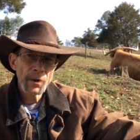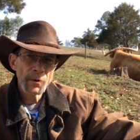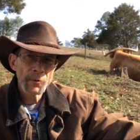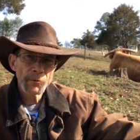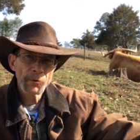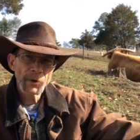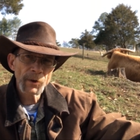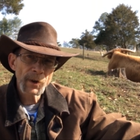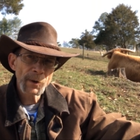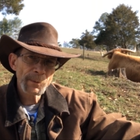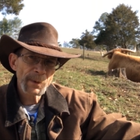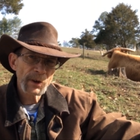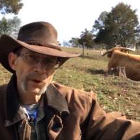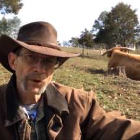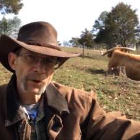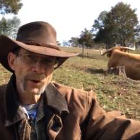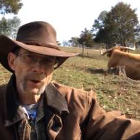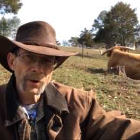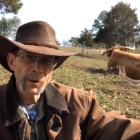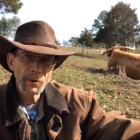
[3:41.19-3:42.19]
for lumpy
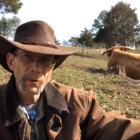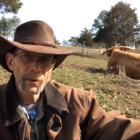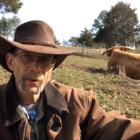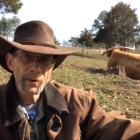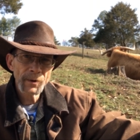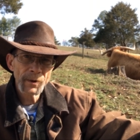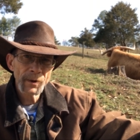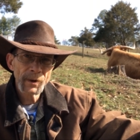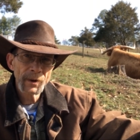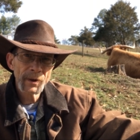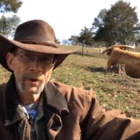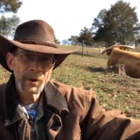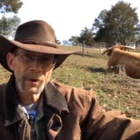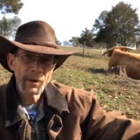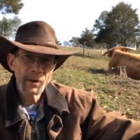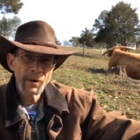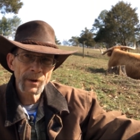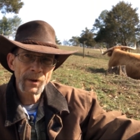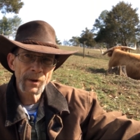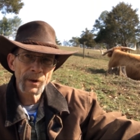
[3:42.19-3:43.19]
jaw.
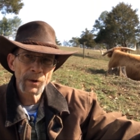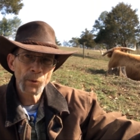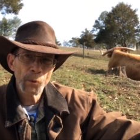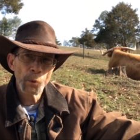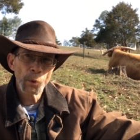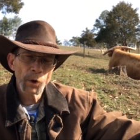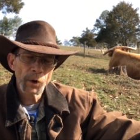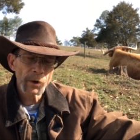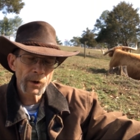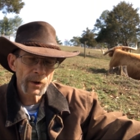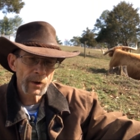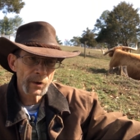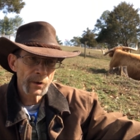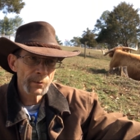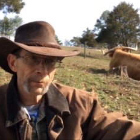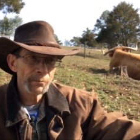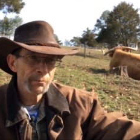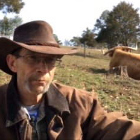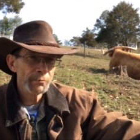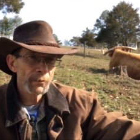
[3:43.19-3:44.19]
We're gonna
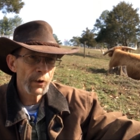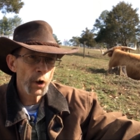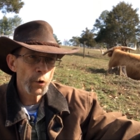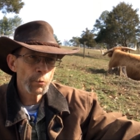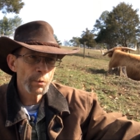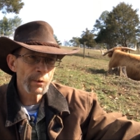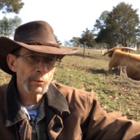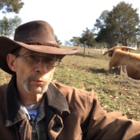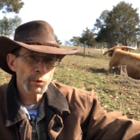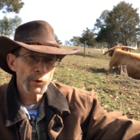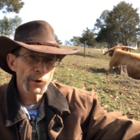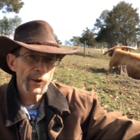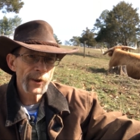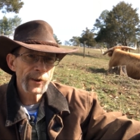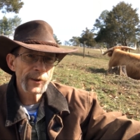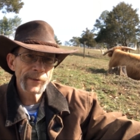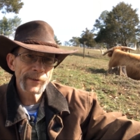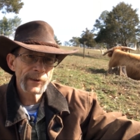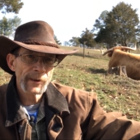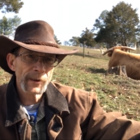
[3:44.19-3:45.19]
hope and pray
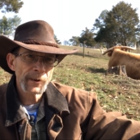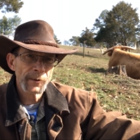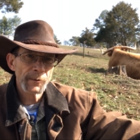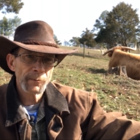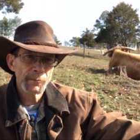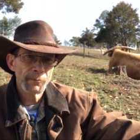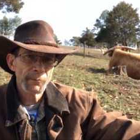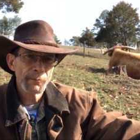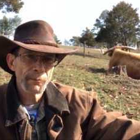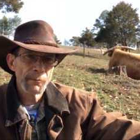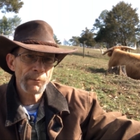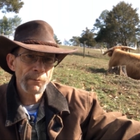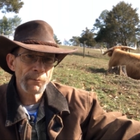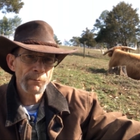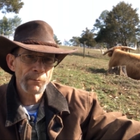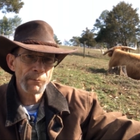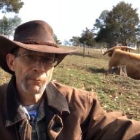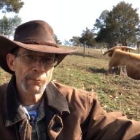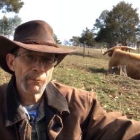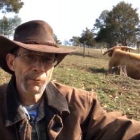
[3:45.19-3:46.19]
that
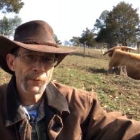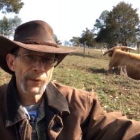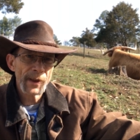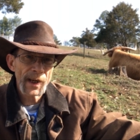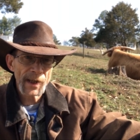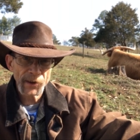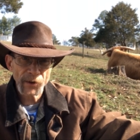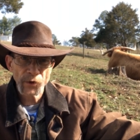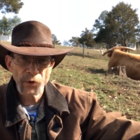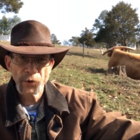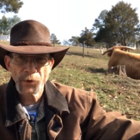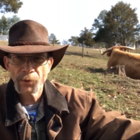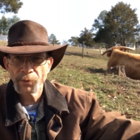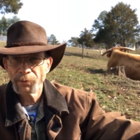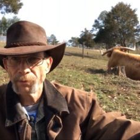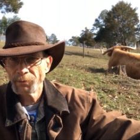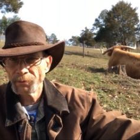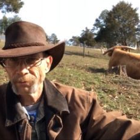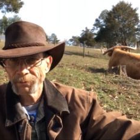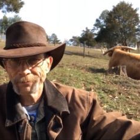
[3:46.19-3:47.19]
that's
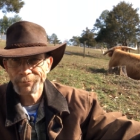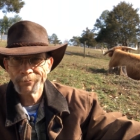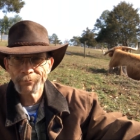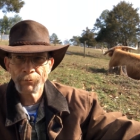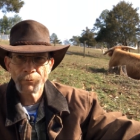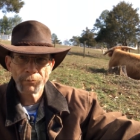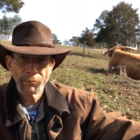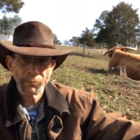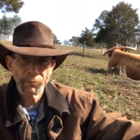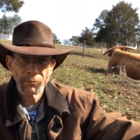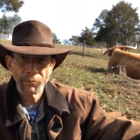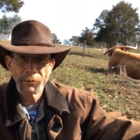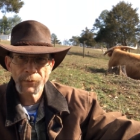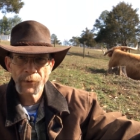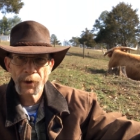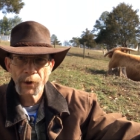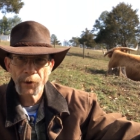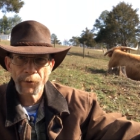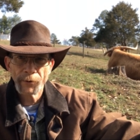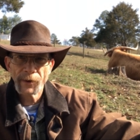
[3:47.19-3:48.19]

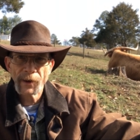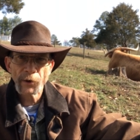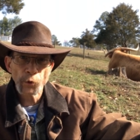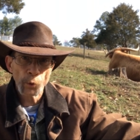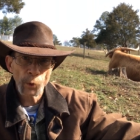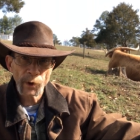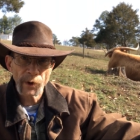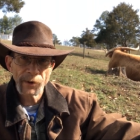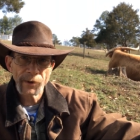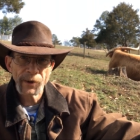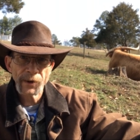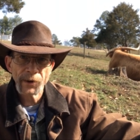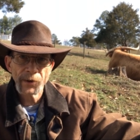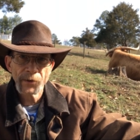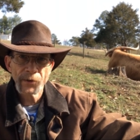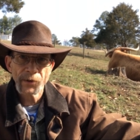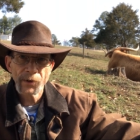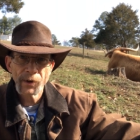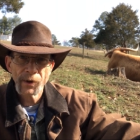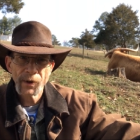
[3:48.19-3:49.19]
what it
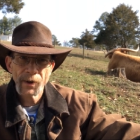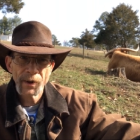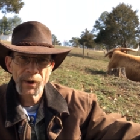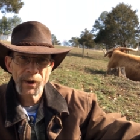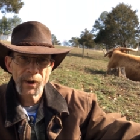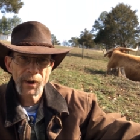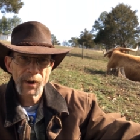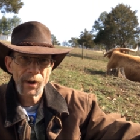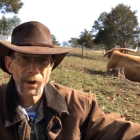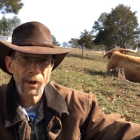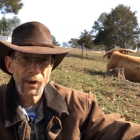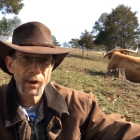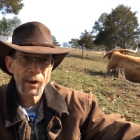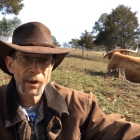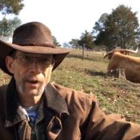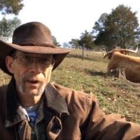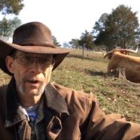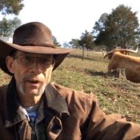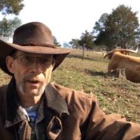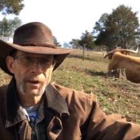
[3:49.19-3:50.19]
is.
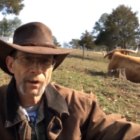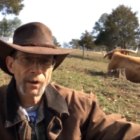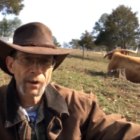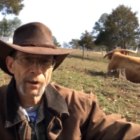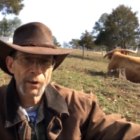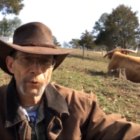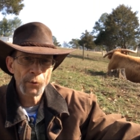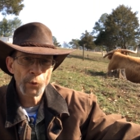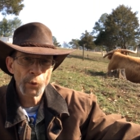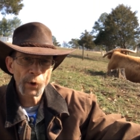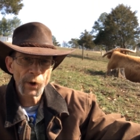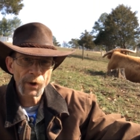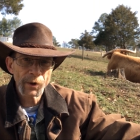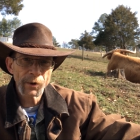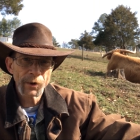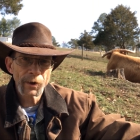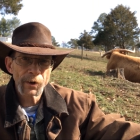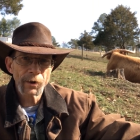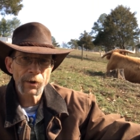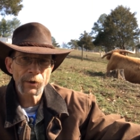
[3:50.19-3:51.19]
We're
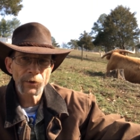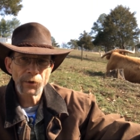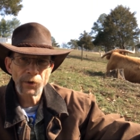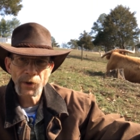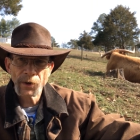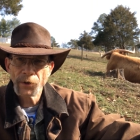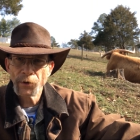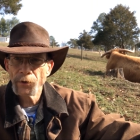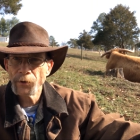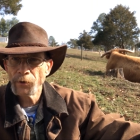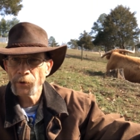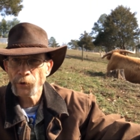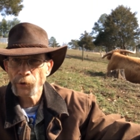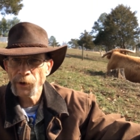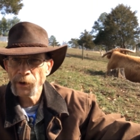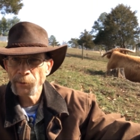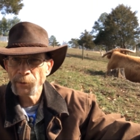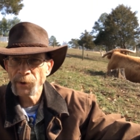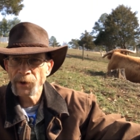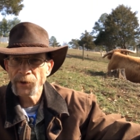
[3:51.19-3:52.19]
gonna continue the
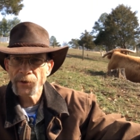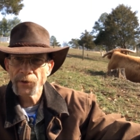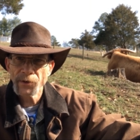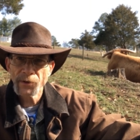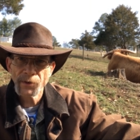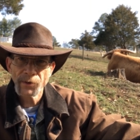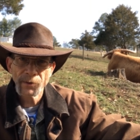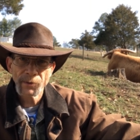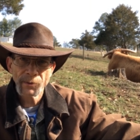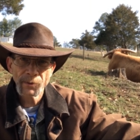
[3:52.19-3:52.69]
treatments